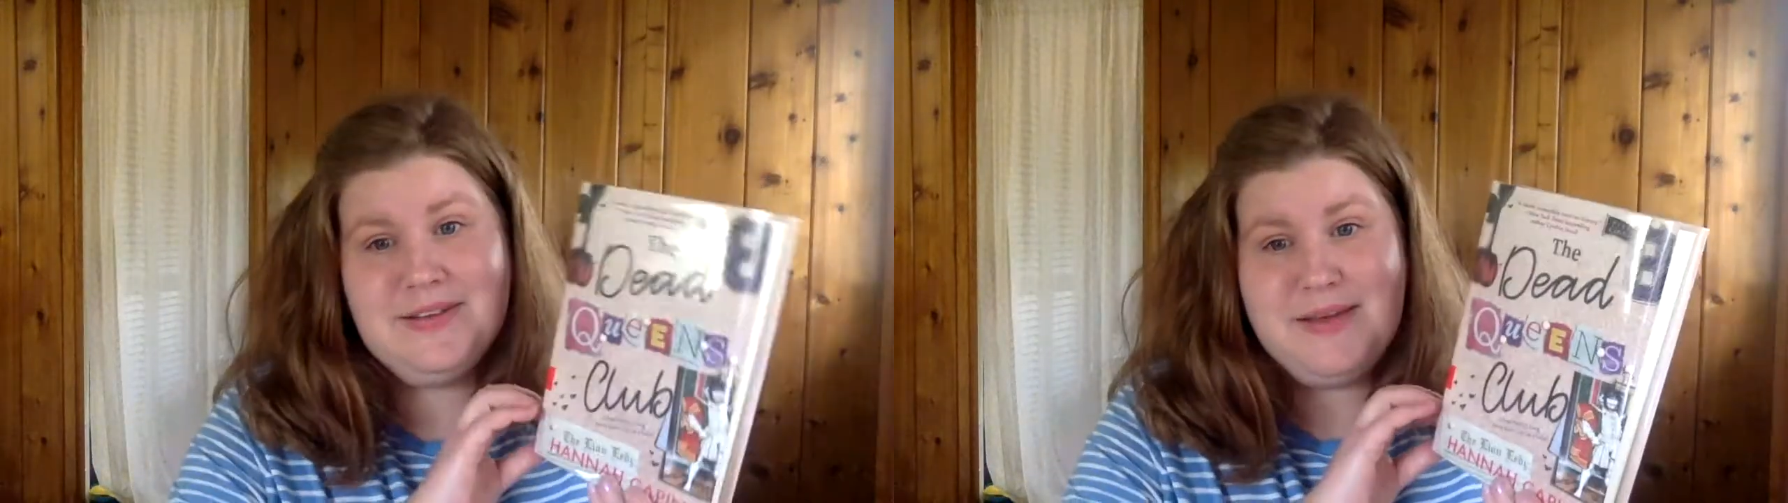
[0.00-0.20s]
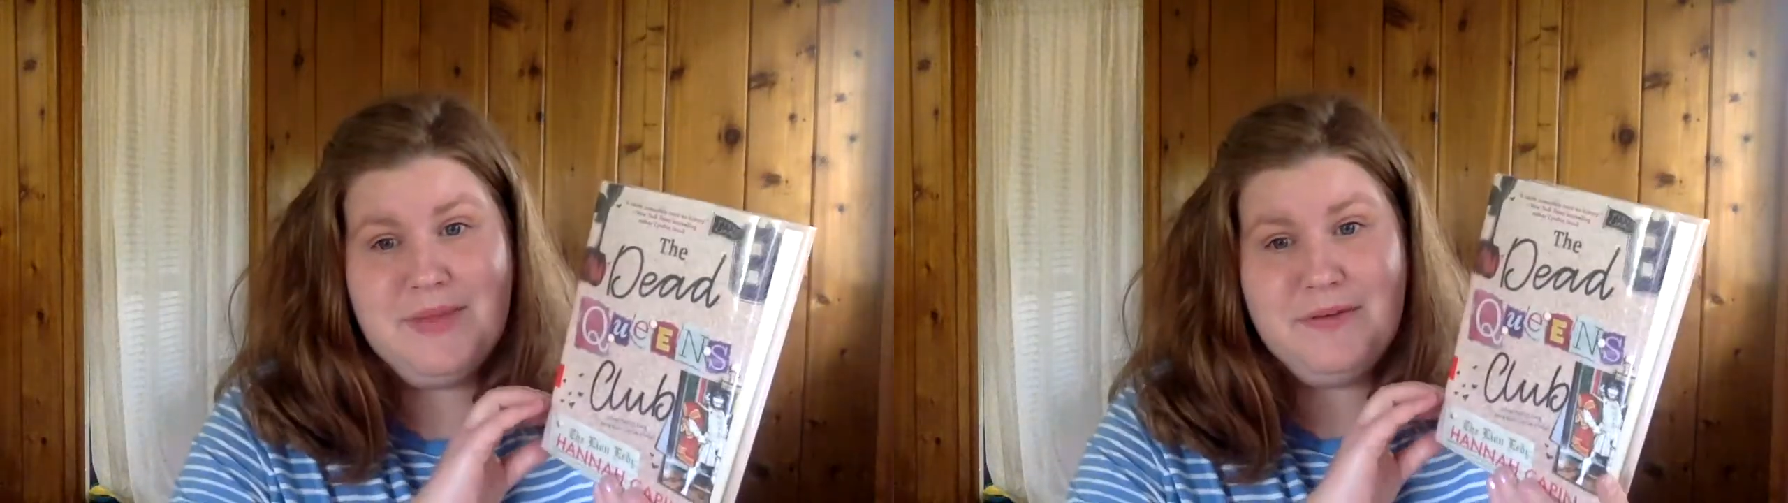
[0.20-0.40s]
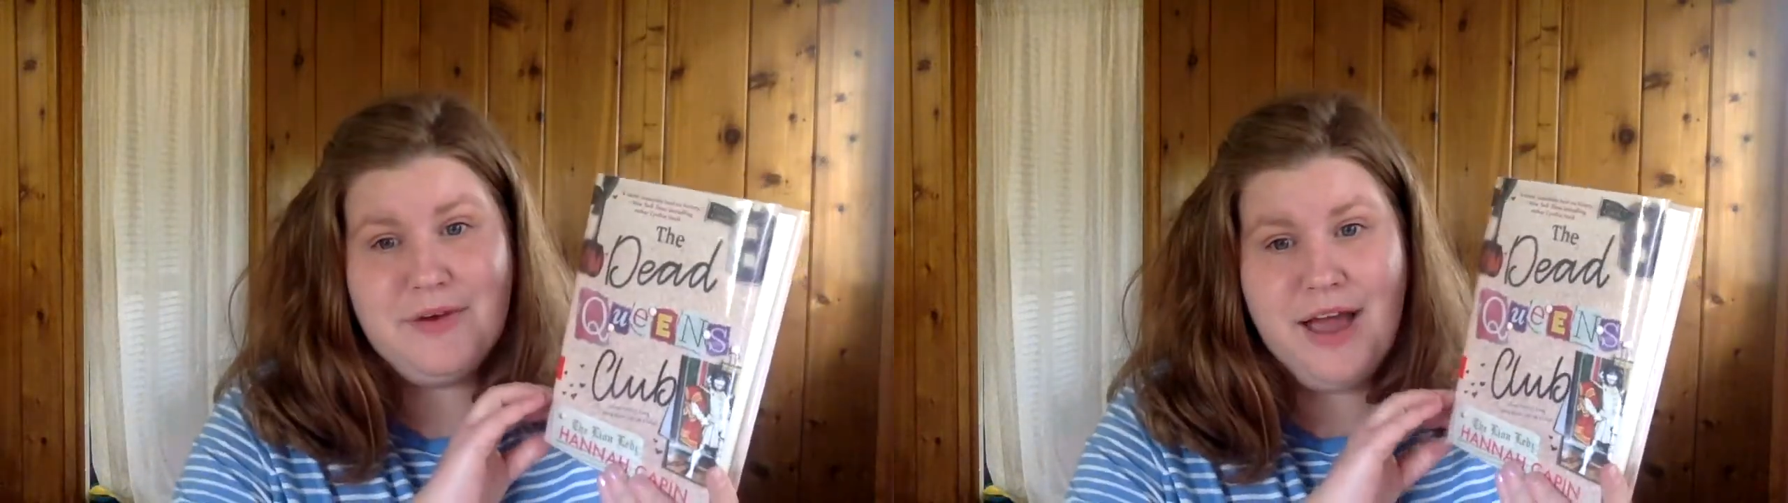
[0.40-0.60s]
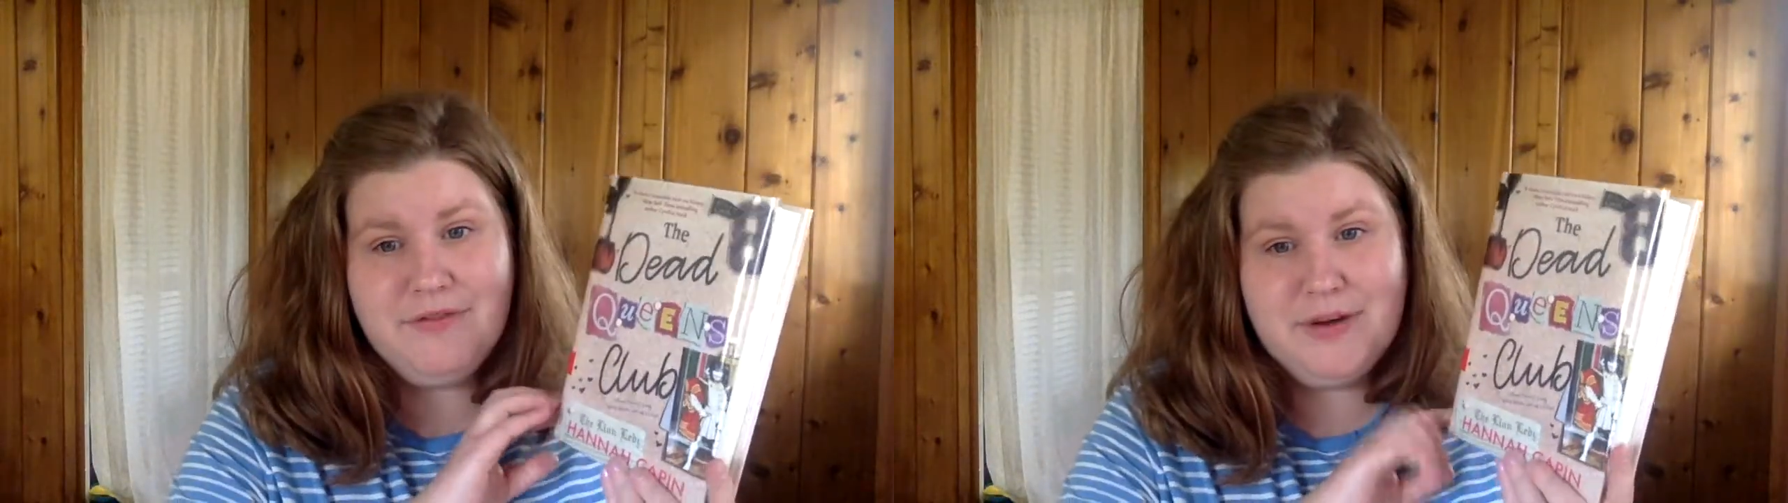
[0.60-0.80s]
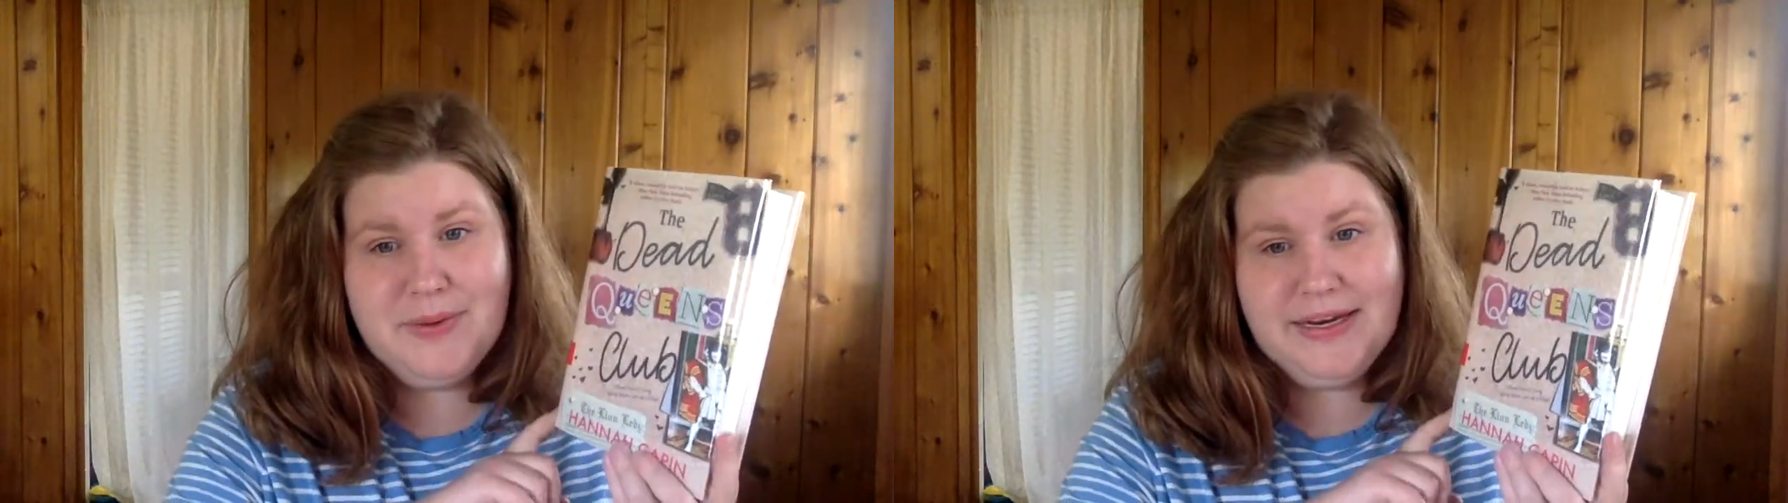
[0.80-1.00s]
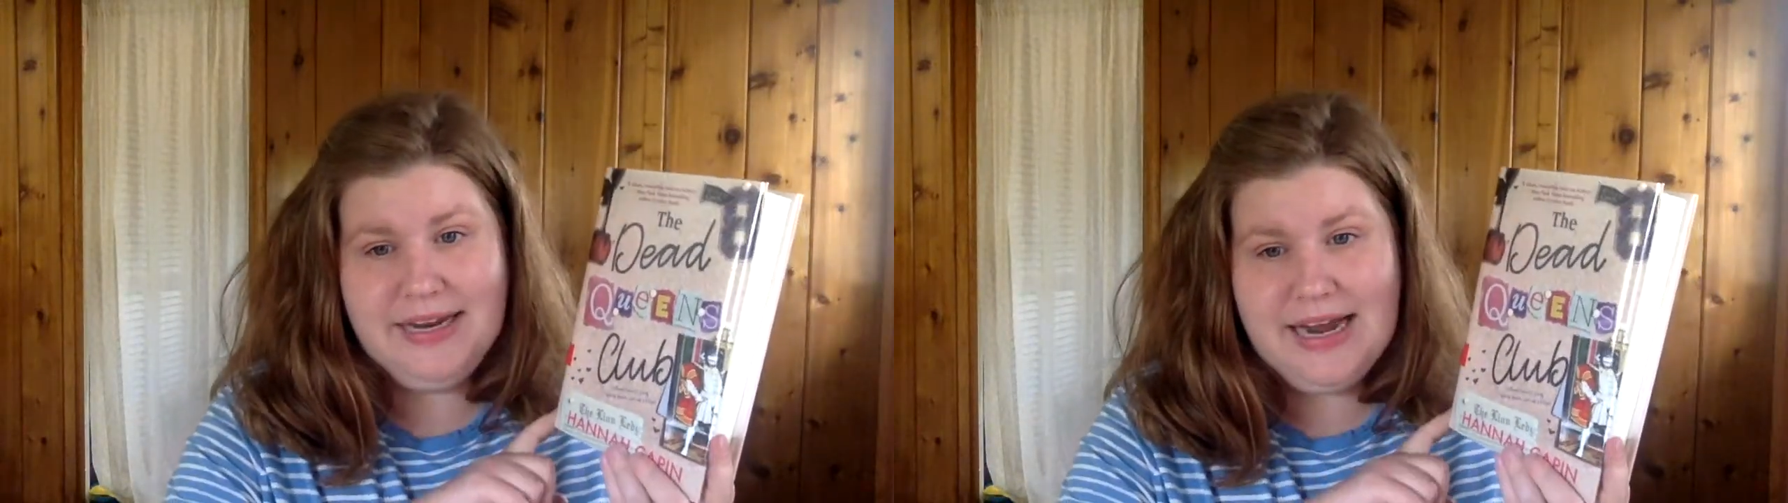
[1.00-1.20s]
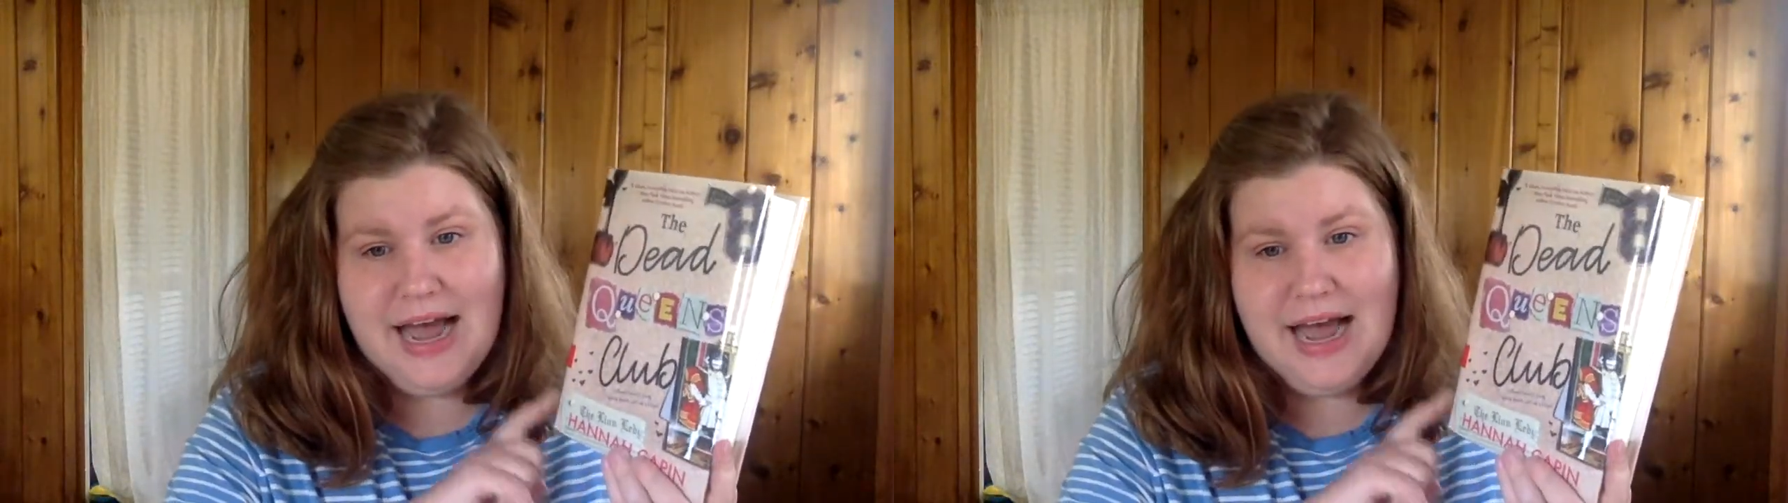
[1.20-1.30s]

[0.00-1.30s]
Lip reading: something for everybody.